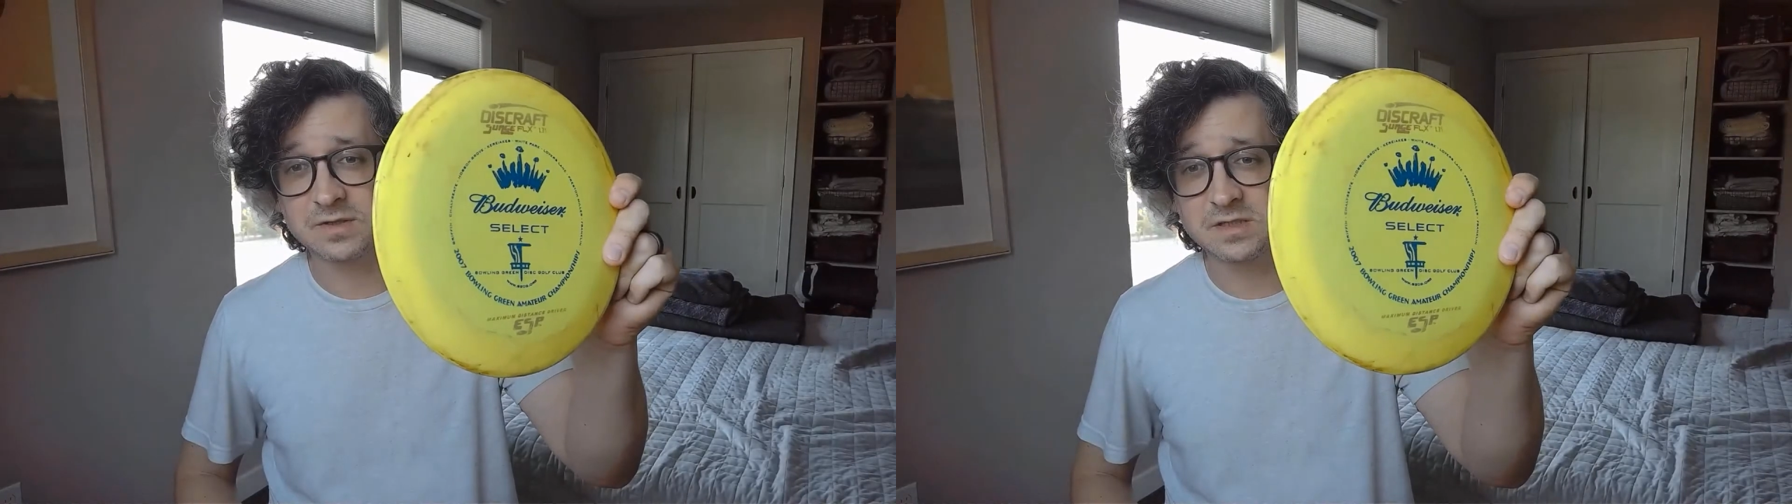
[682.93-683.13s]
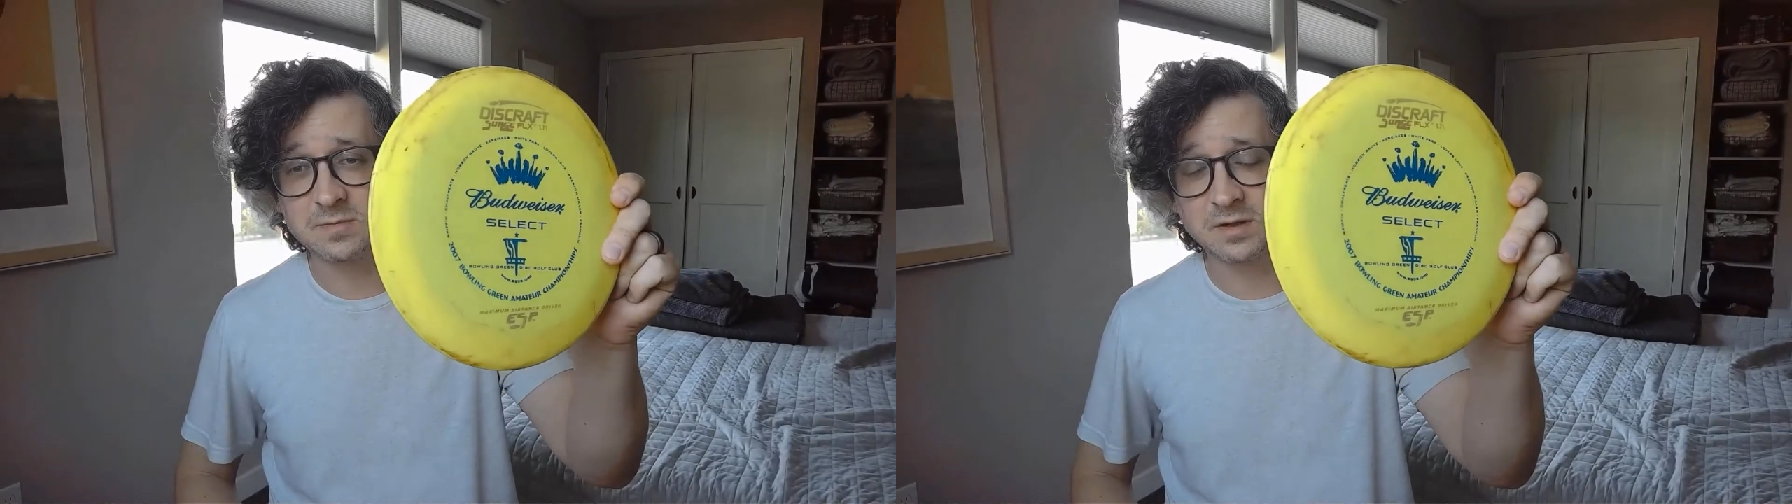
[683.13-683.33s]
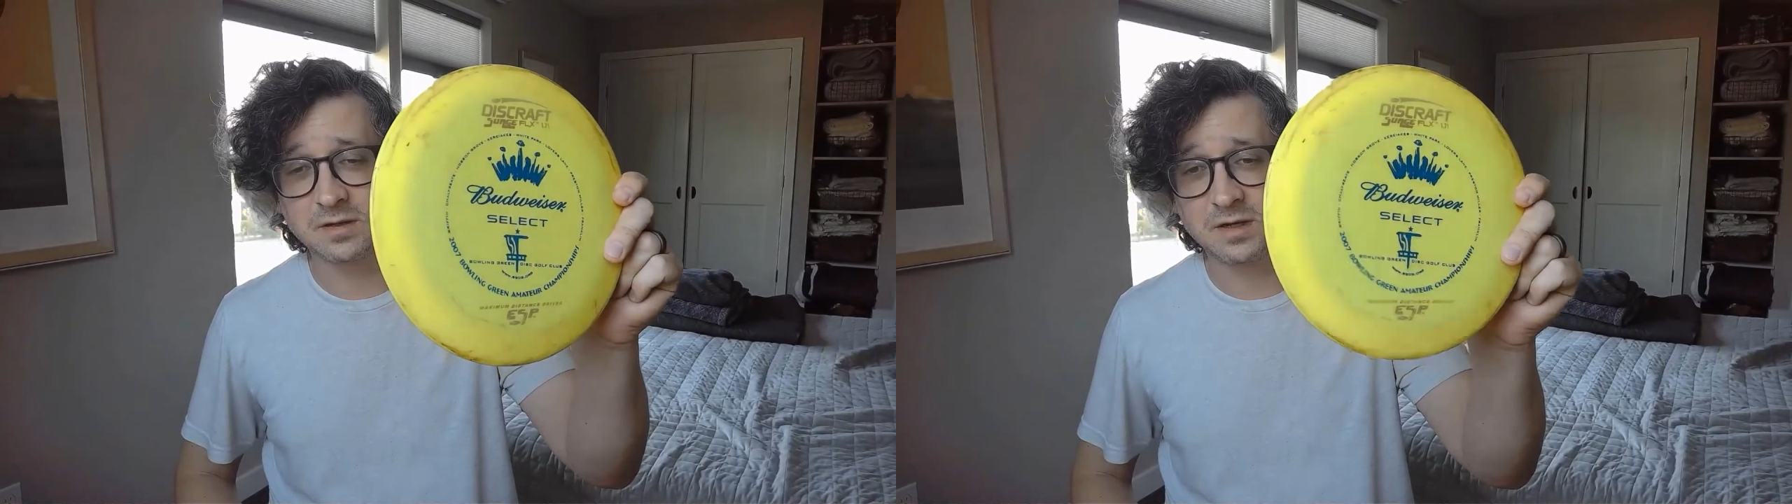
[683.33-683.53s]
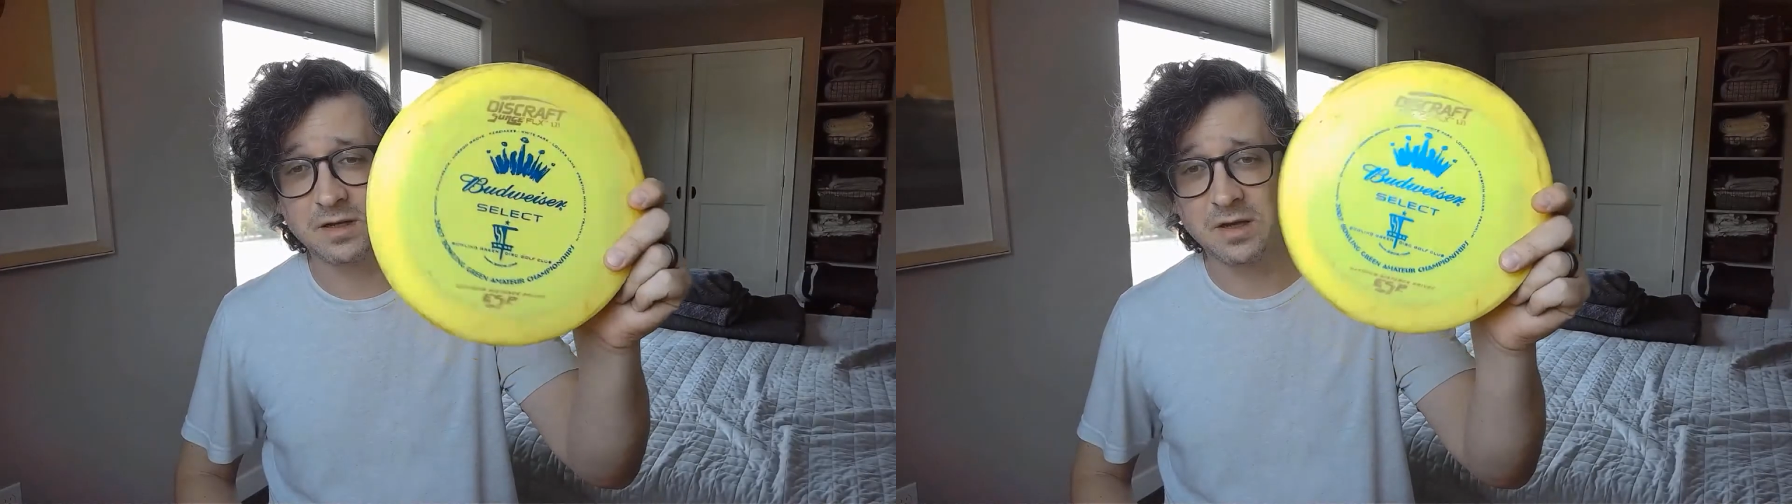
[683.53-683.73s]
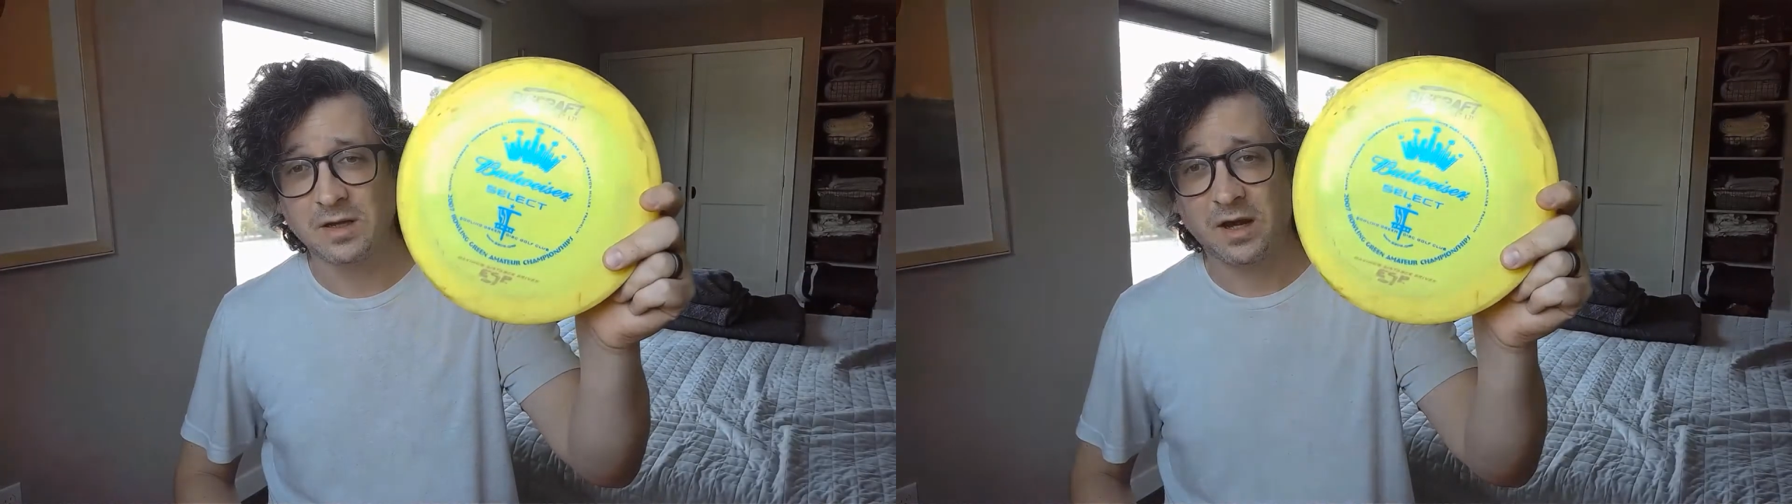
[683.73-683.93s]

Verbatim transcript: stability.